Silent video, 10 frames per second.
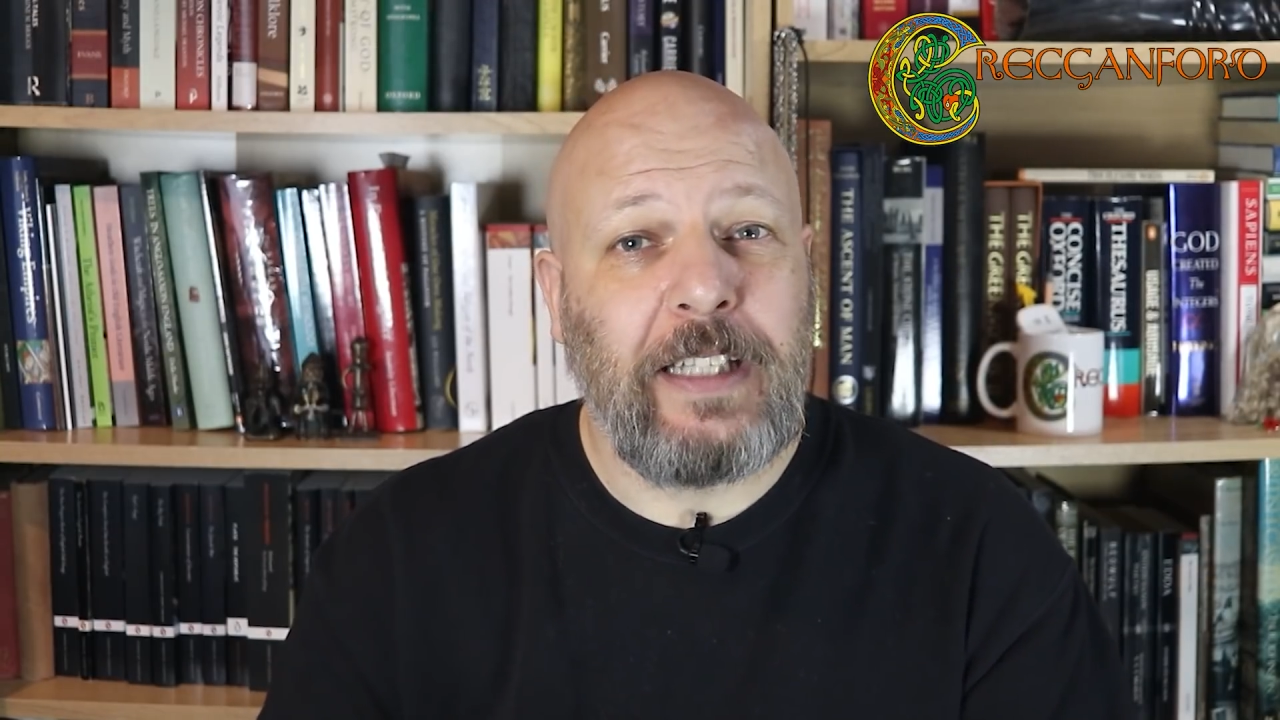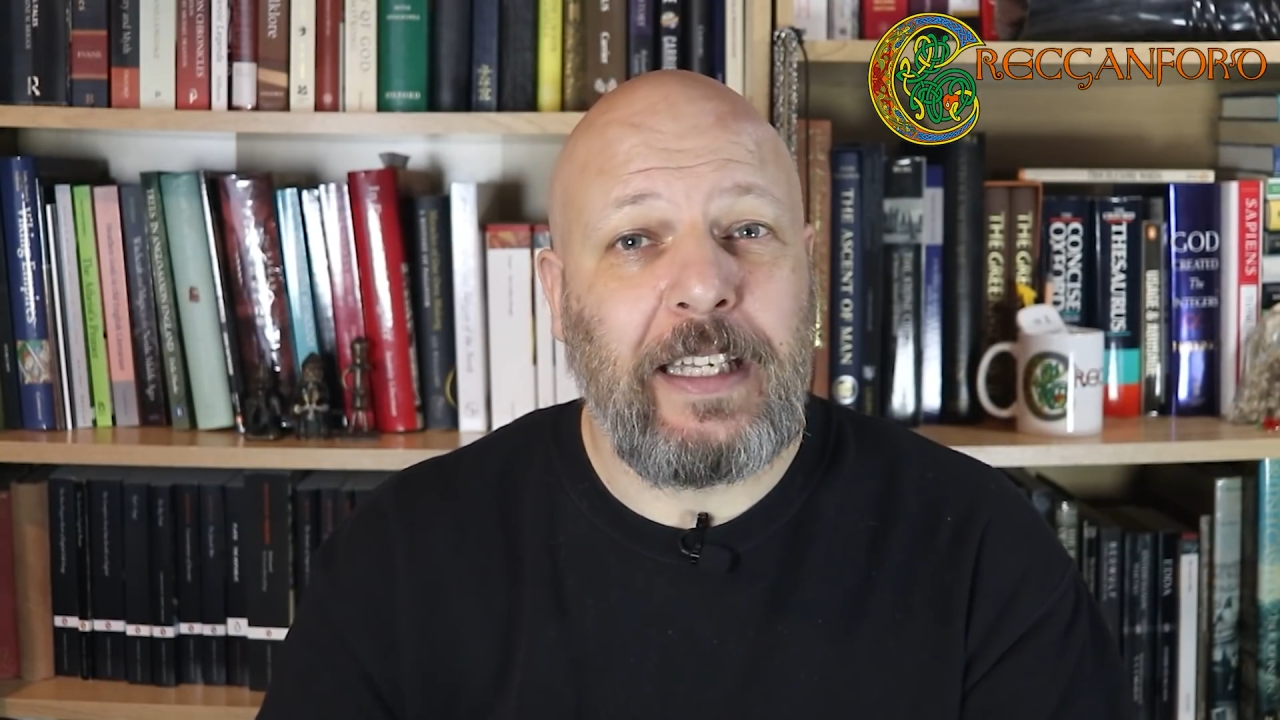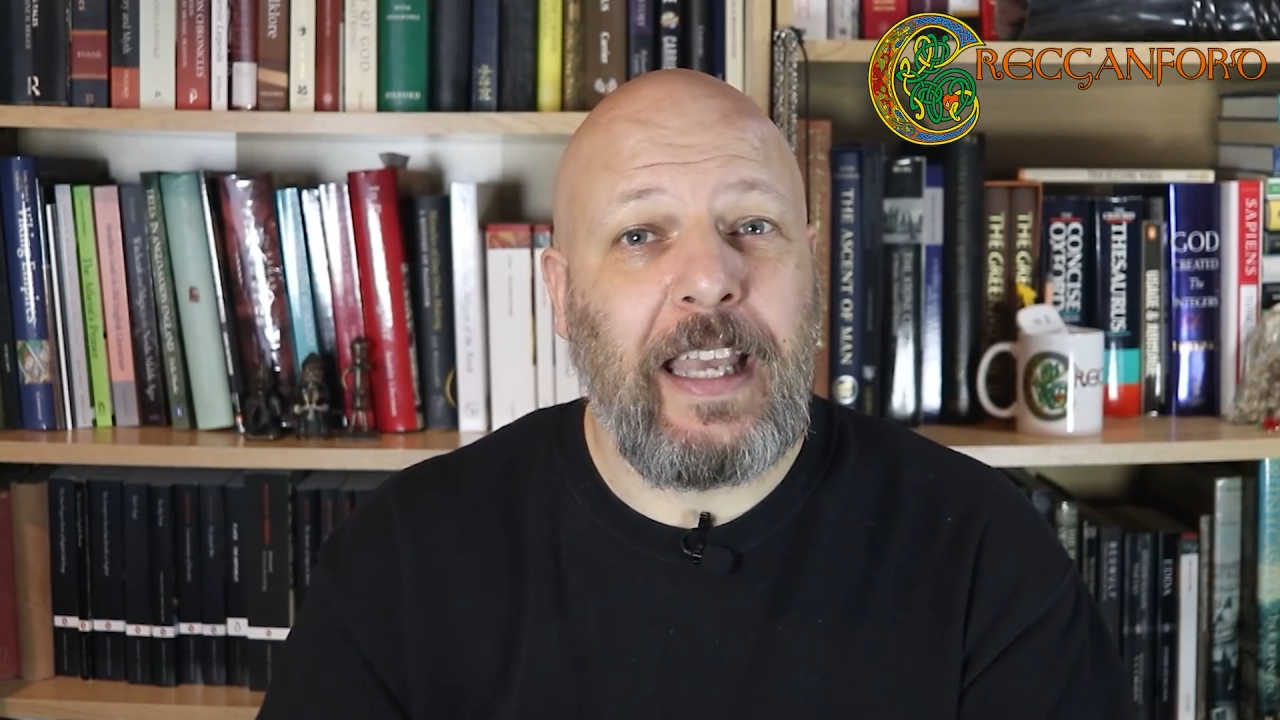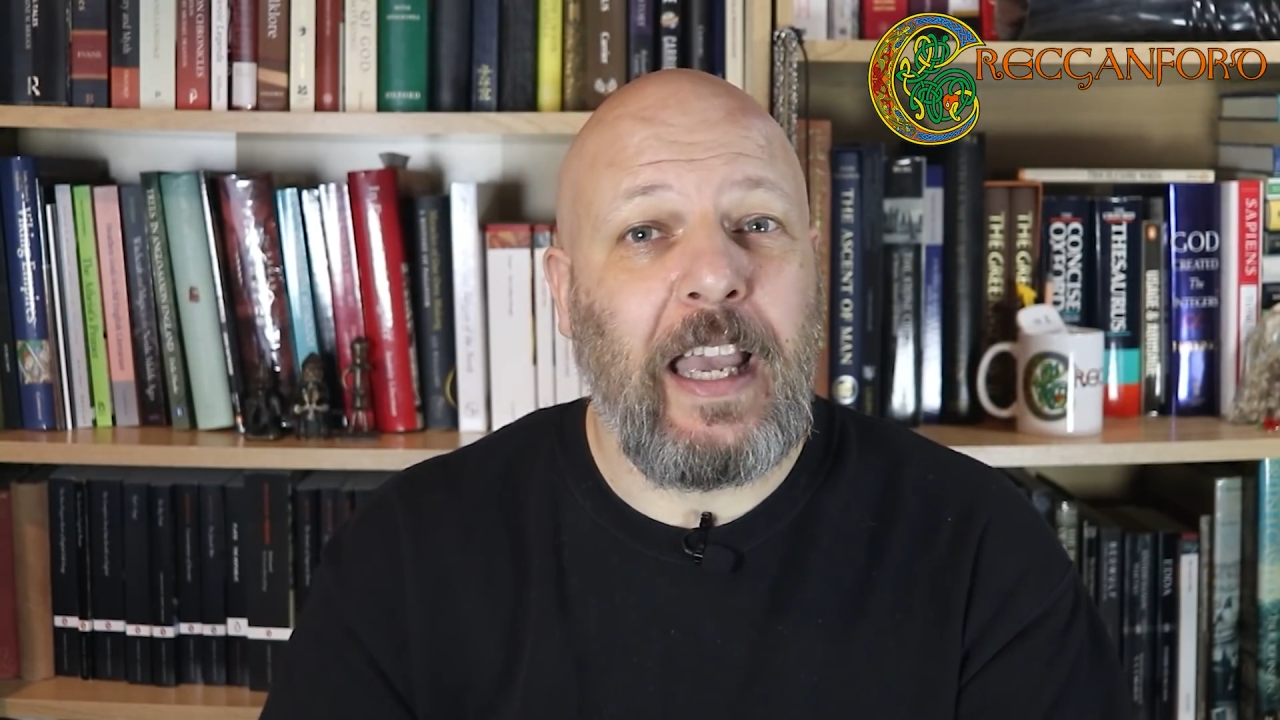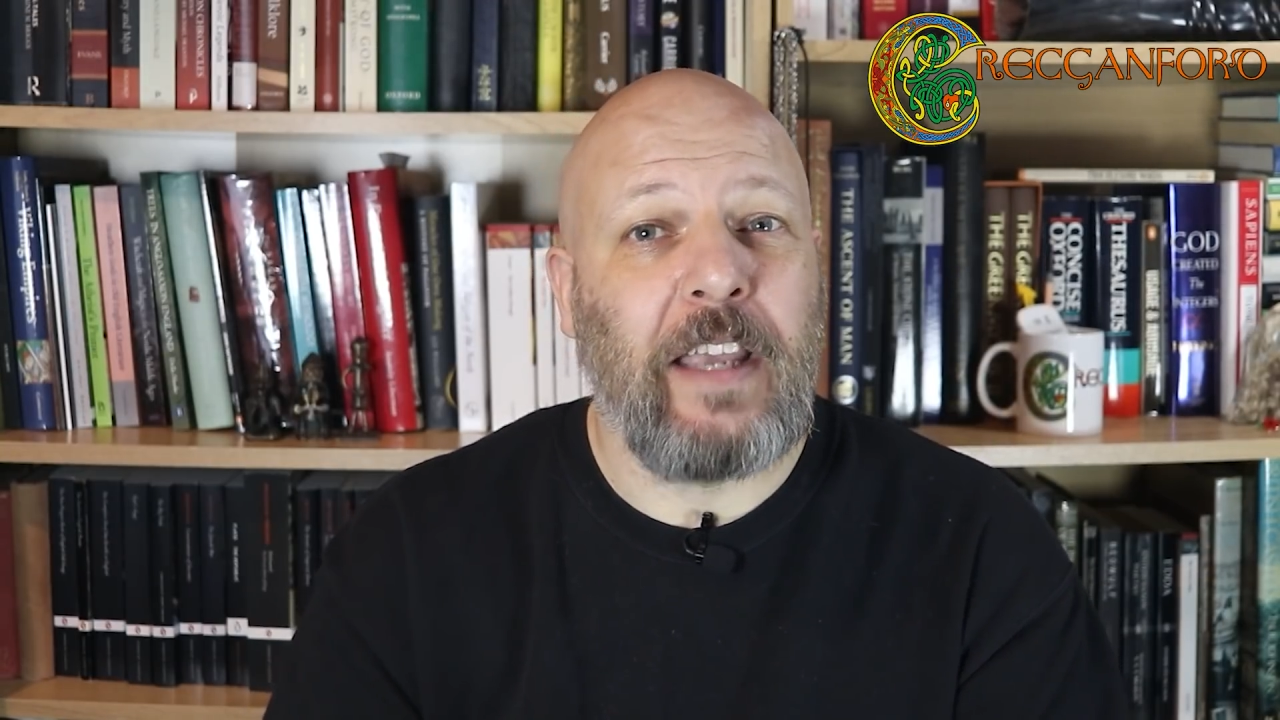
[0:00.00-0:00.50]

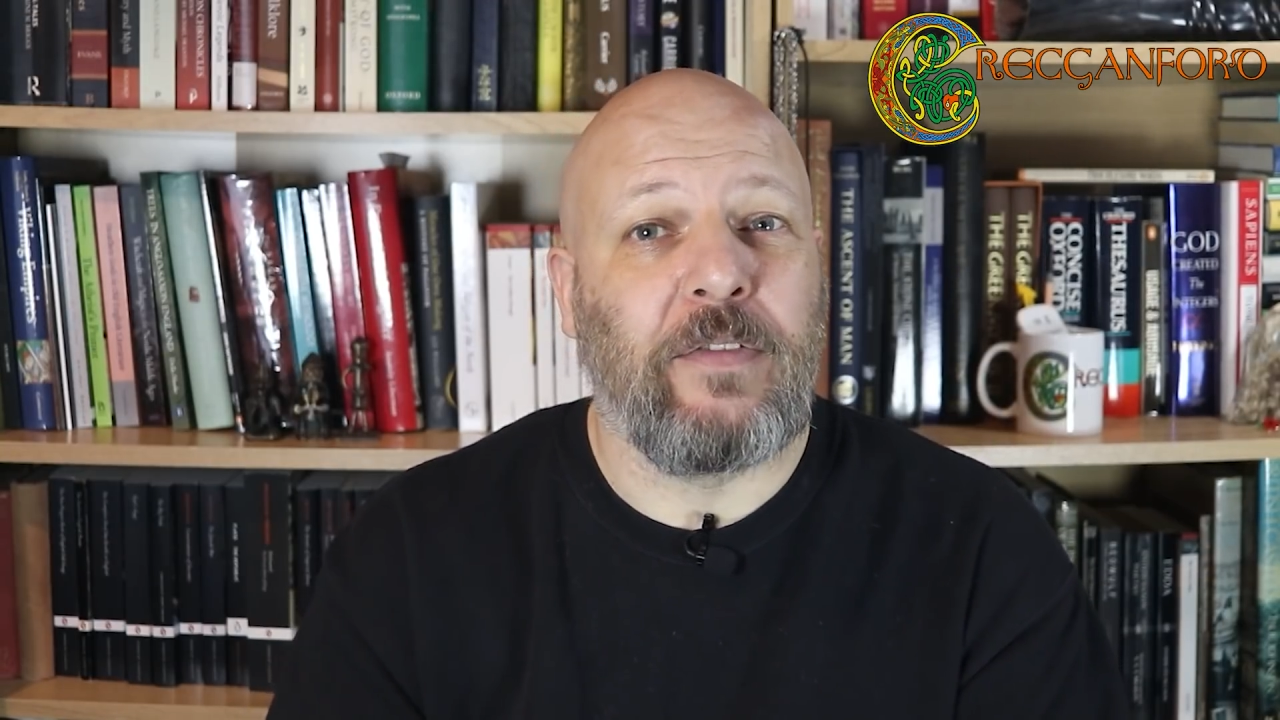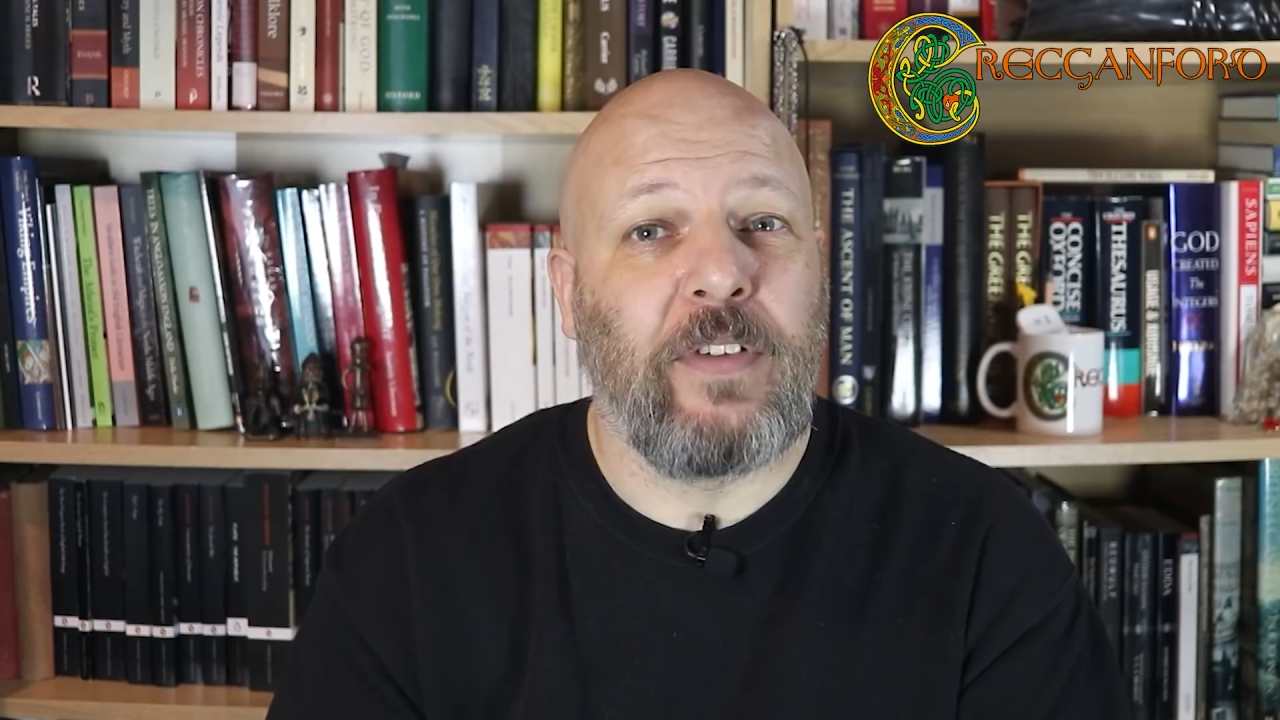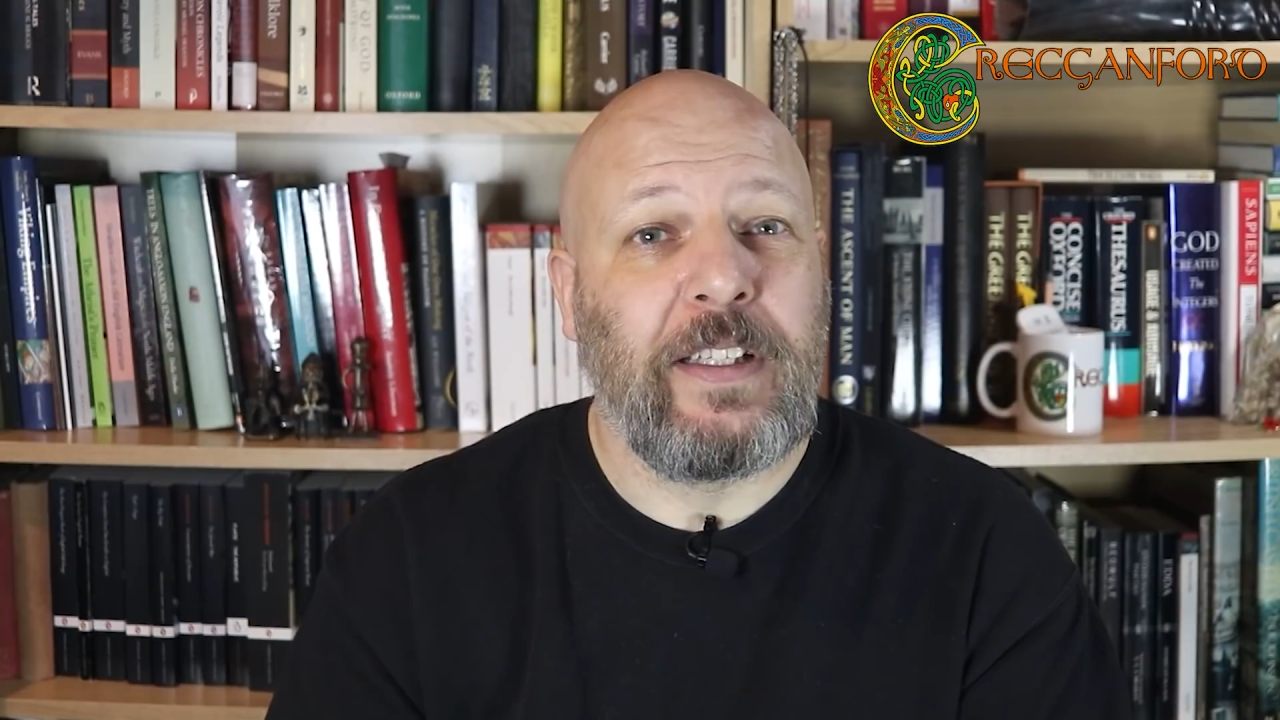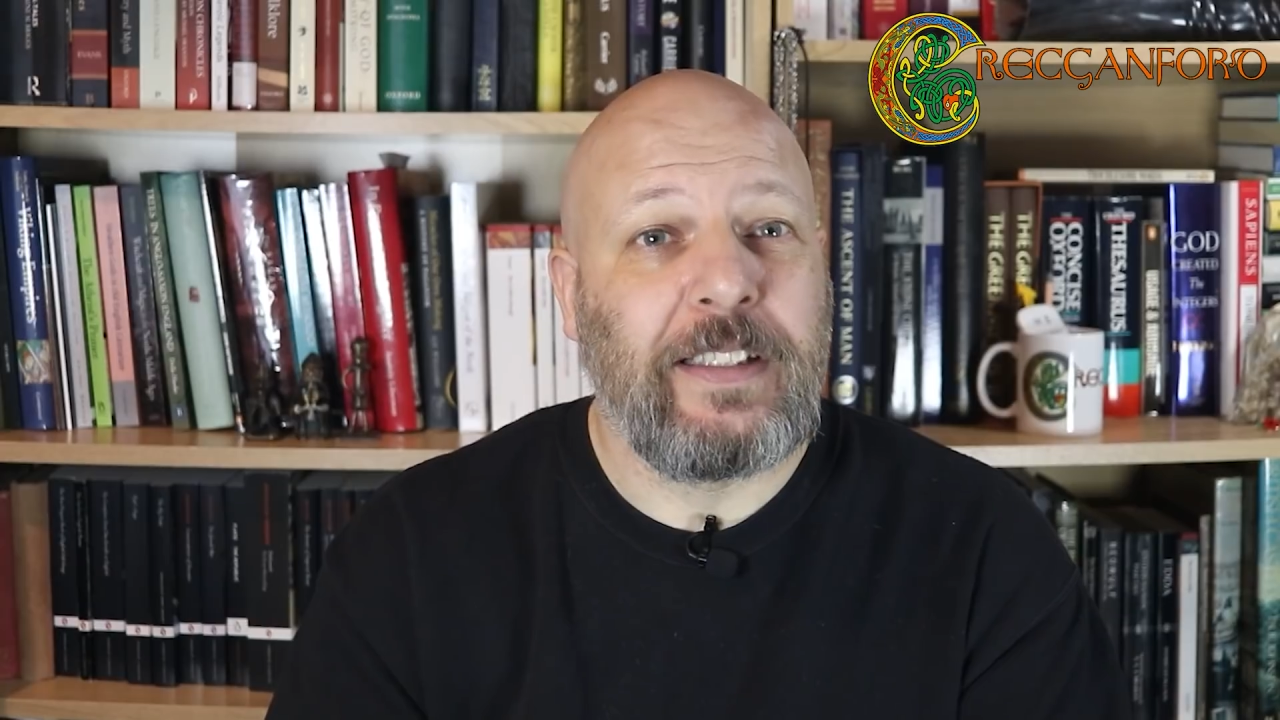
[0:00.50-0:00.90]
they gave